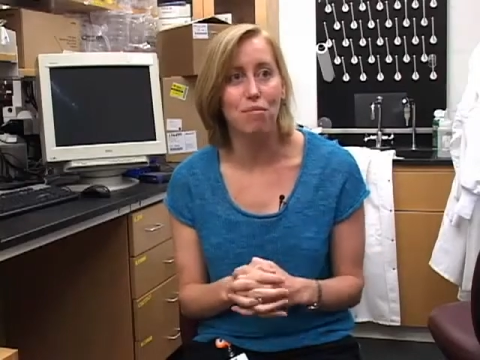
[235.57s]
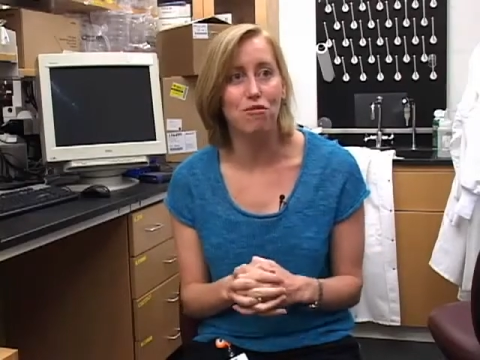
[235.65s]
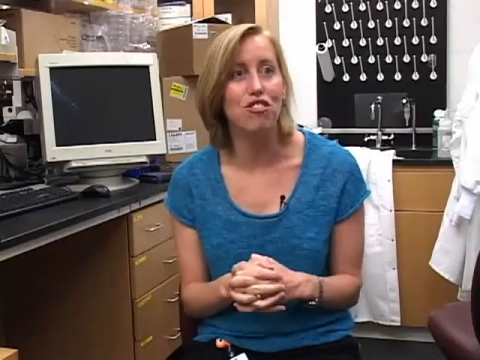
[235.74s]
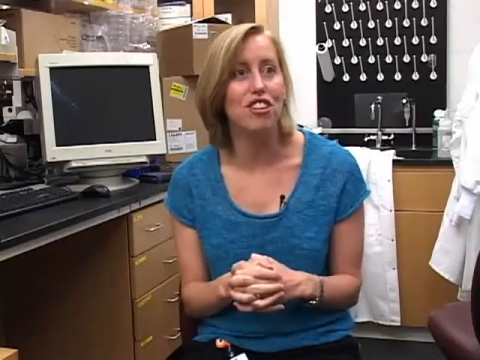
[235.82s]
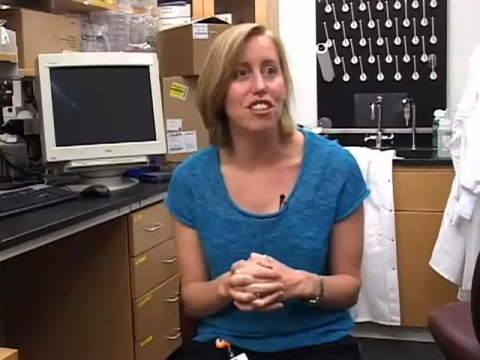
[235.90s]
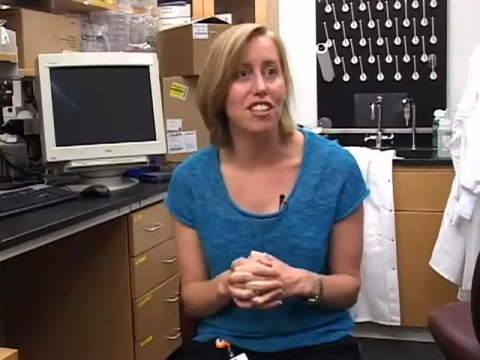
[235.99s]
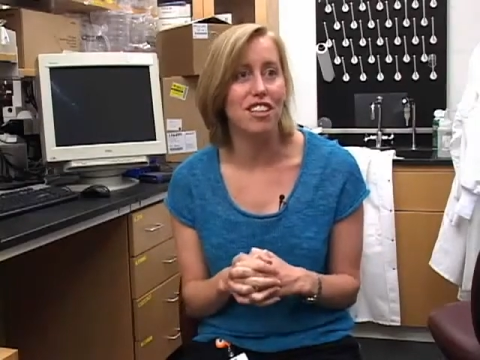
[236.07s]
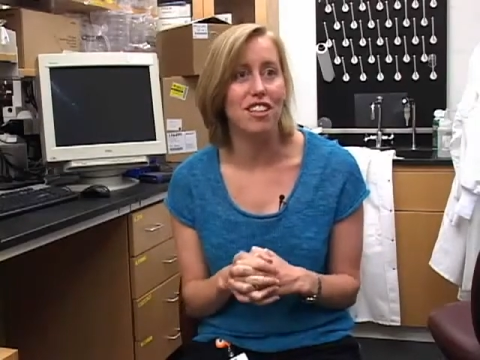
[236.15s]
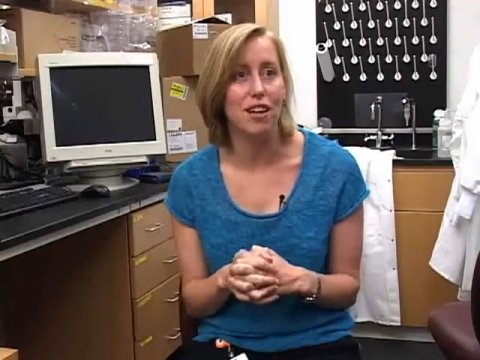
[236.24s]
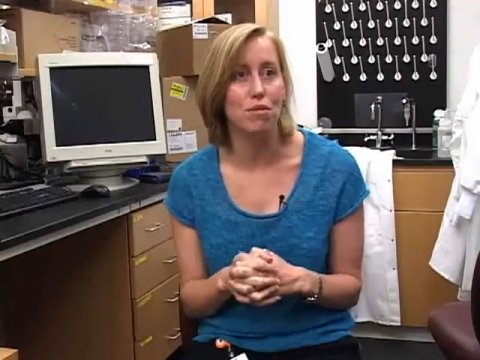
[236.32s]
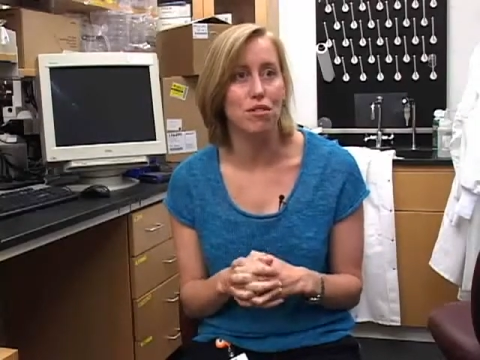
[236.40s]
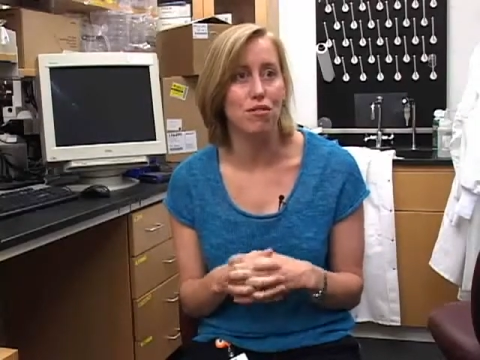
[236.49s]
really
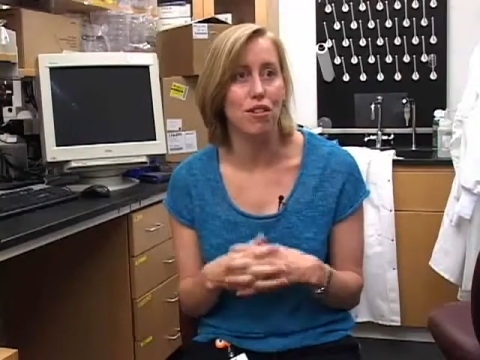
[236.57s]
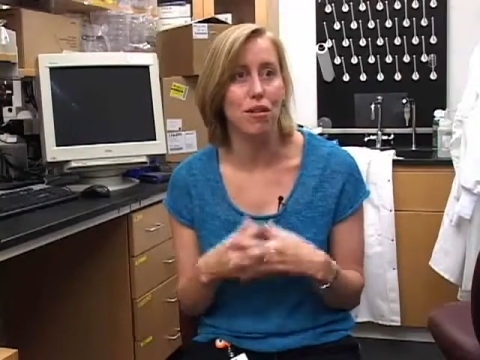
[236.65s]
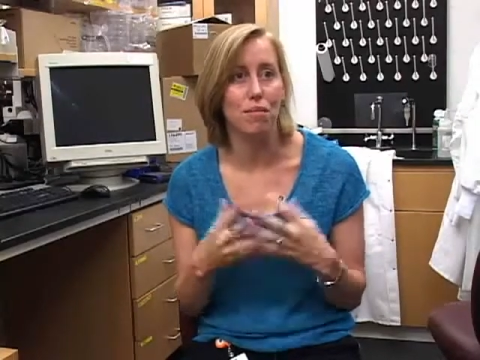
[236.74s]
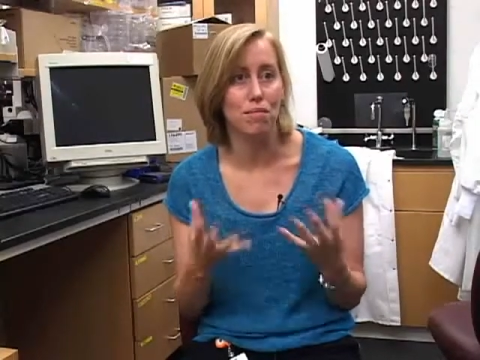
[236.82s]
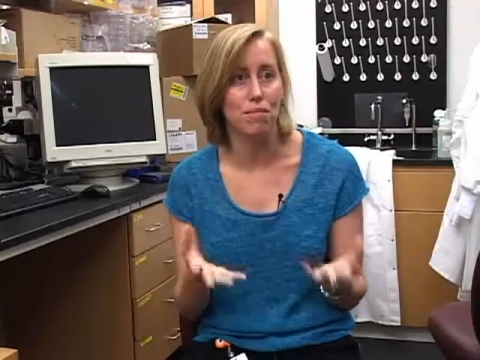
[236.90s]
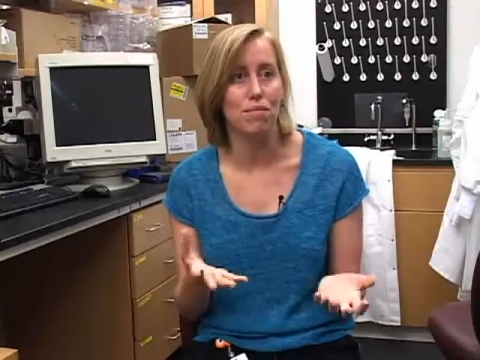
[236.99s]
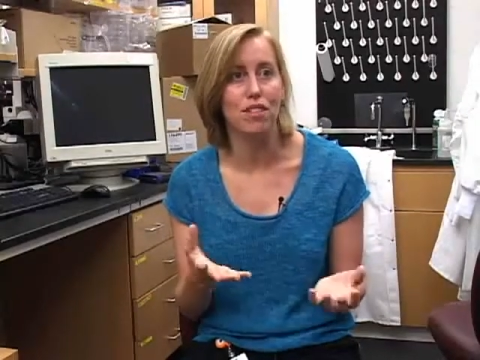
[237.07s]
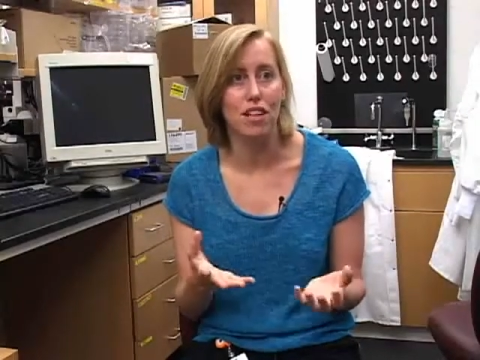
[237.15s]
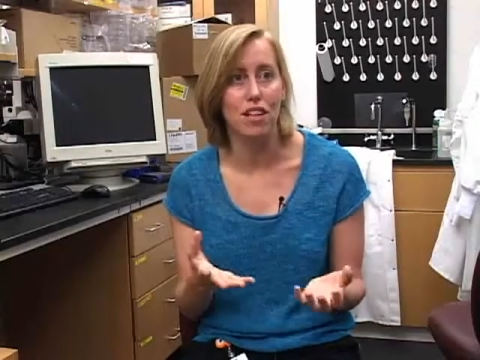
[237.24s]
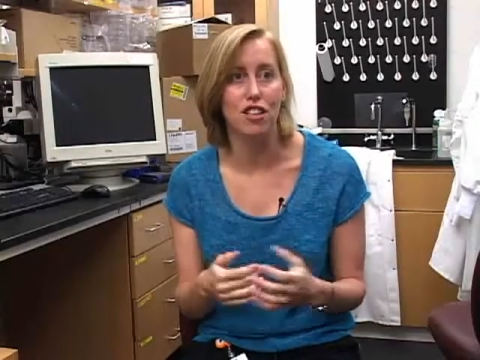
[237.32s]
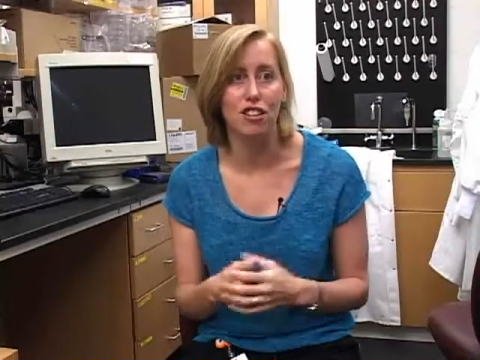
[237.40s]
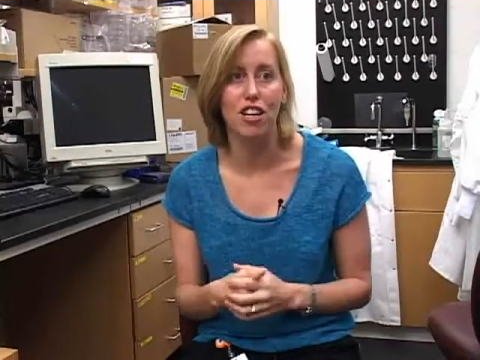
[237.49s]
comes from the
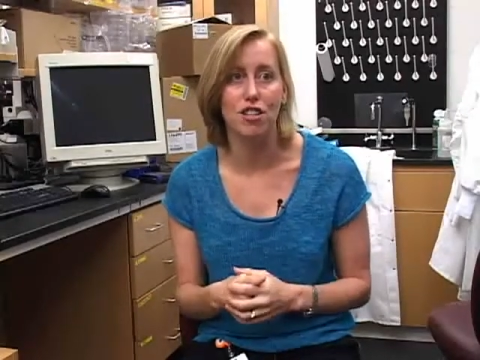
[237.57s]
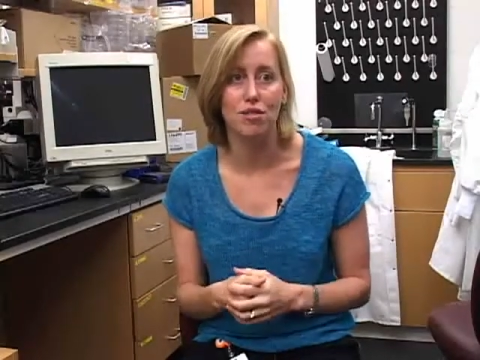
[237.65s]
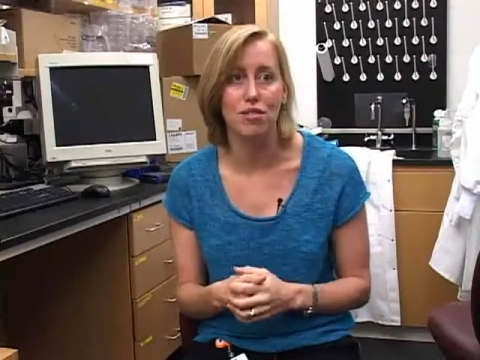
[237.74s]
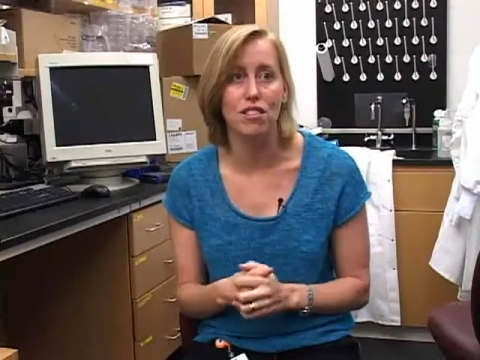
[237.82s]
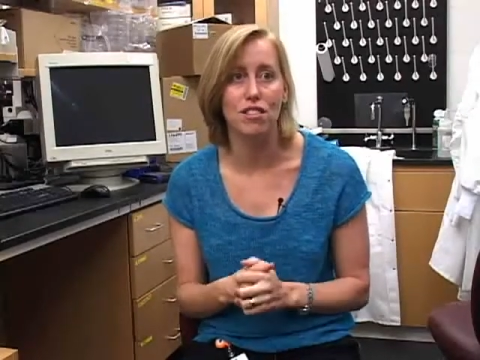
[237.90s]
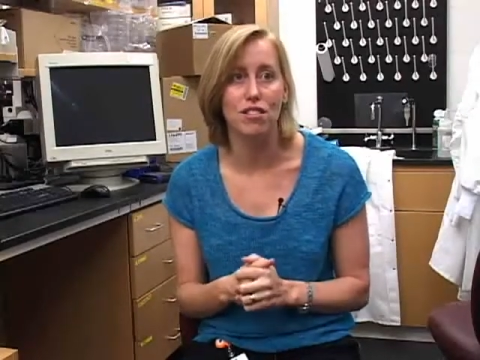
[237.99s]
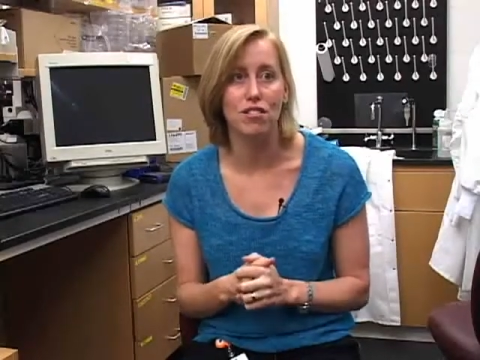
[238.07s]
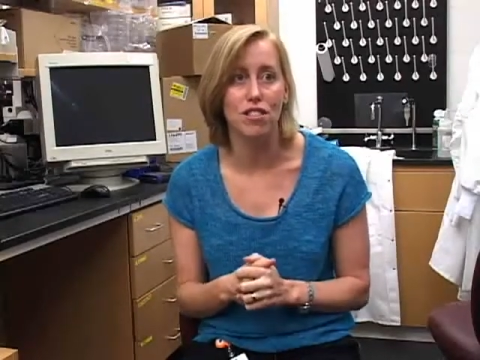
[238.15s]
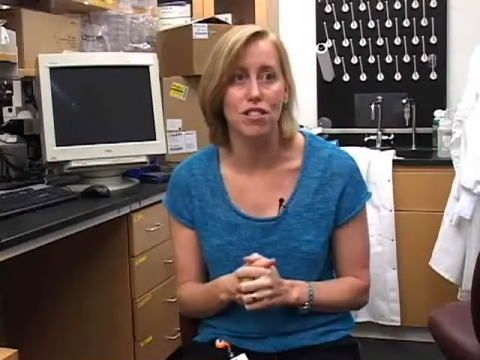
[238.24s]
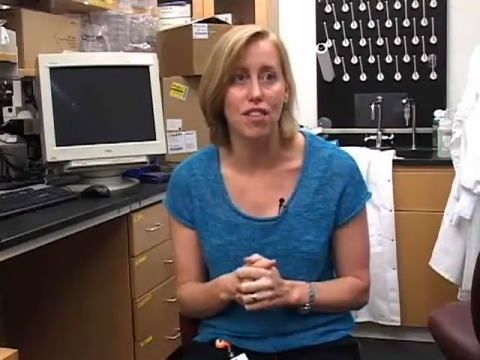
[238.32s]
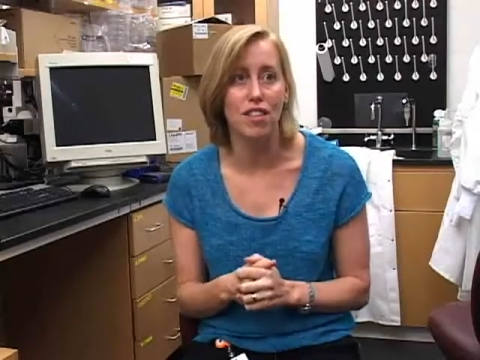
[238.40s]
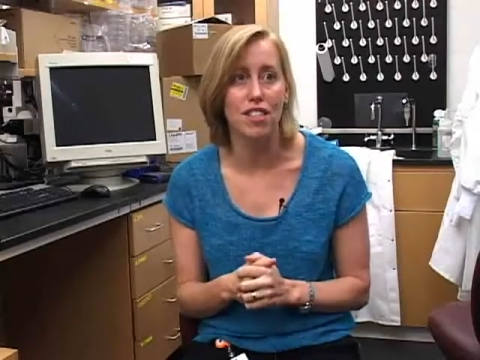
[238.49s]
undergraduate
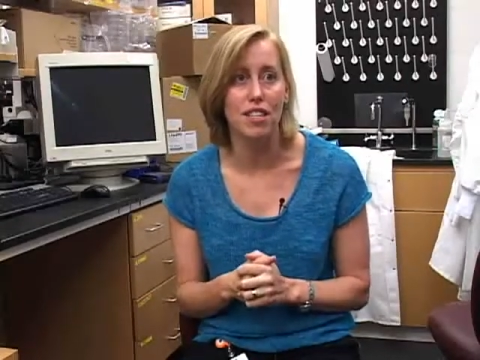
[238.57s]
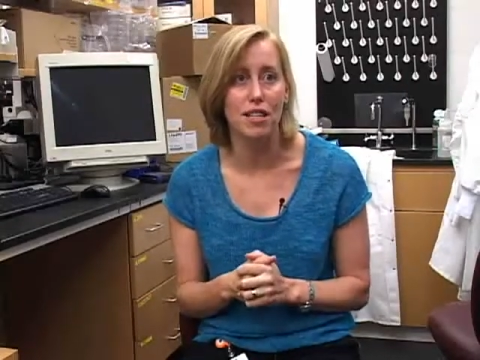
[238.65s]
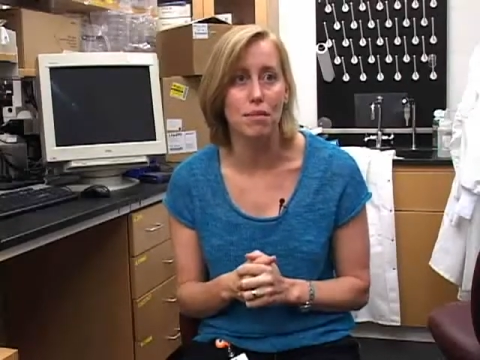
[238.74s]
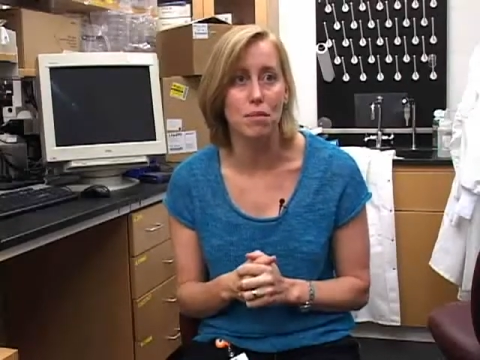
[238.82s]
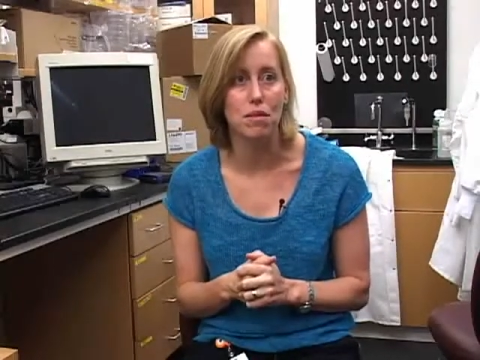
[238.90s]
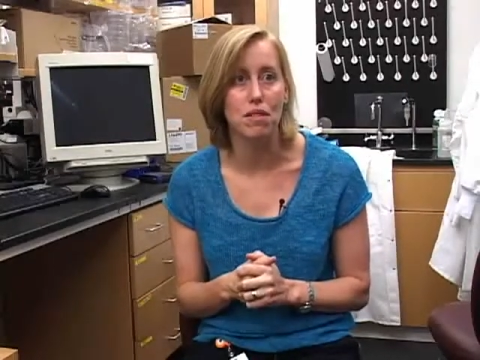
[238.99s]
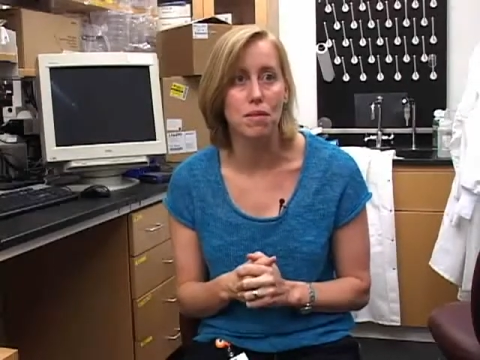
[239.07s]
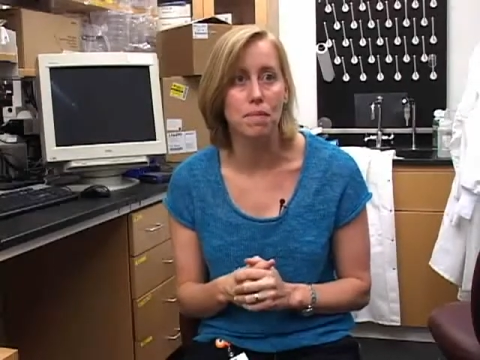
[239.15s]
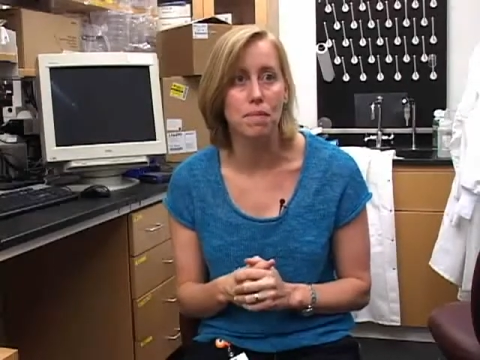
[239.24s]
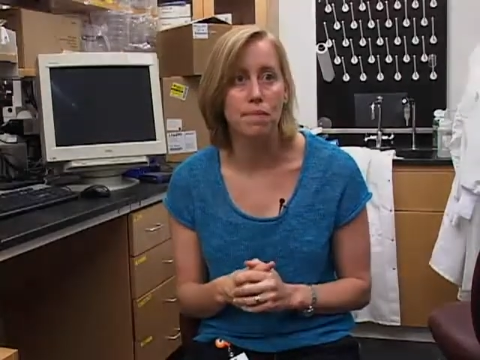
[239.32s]
students on the teams.